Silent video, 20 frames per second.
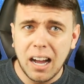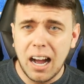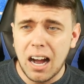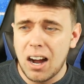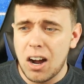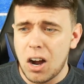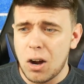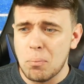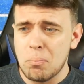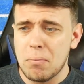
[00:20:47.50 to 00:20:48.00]

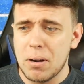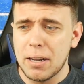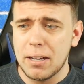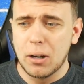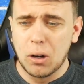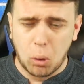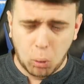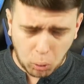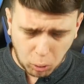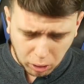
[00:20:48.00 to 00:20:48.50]
um,
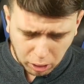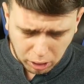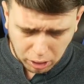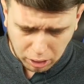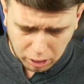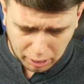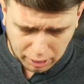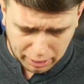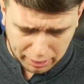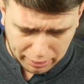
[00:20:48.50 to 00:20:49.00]

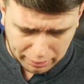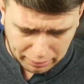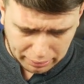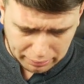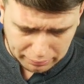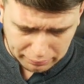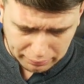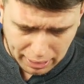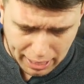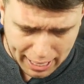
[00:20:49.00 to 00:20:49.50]
or
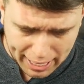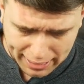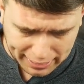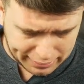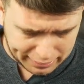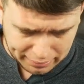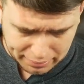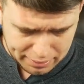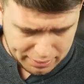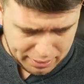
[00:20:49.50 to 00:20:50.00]

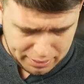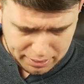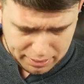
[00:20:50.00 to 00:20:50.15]
like